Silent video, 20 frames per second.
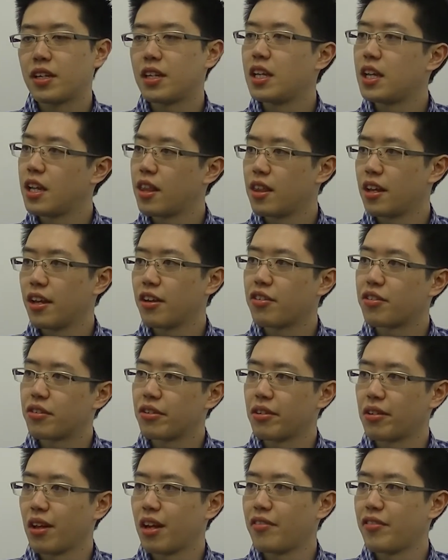key things
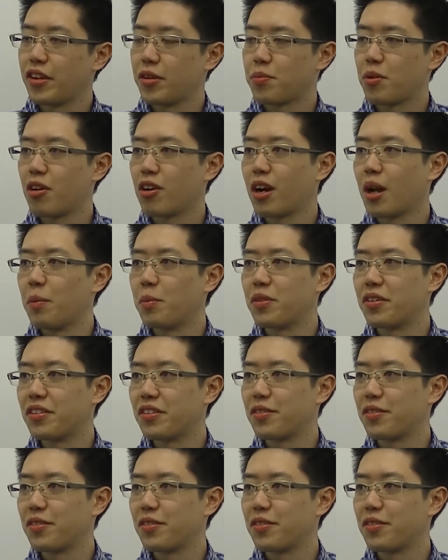to a lot of these programs,